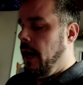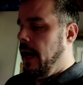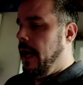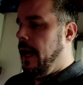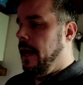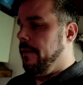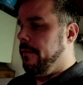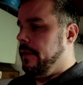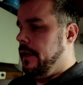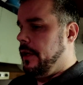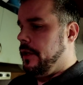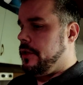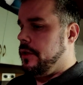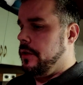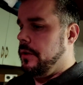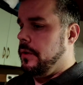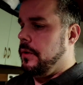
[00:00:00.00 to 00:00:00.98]
I have an
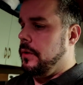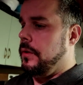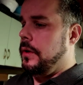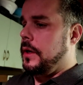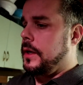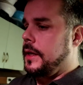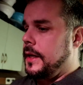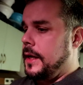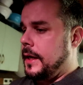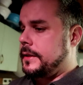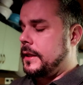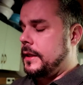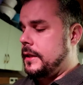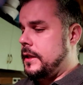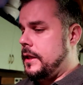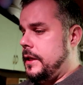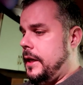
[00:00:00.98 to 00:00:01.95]
issue
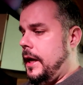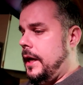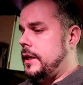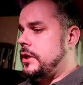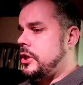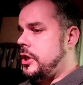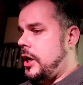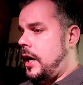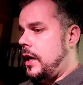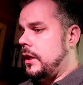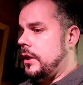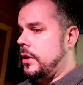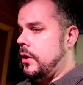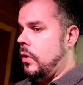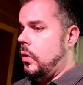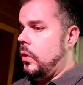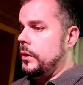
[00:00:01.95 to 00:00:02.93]
connecting to the N
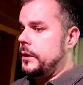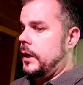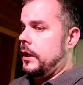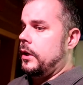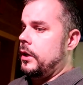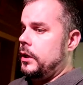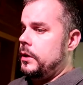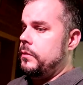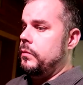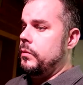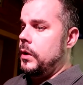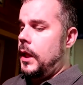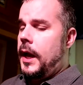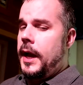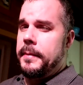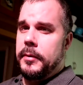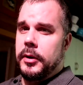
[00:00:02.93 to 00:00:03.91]
channel and holding a good
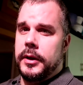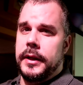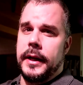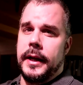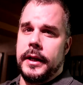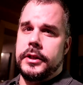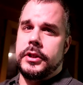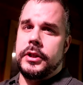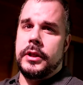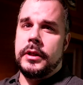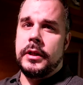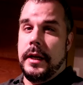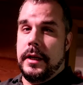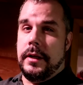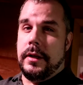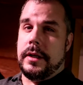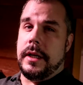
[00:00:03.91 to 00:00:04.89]
reliable connection.
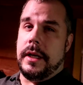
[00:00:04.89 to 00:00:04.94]
It'll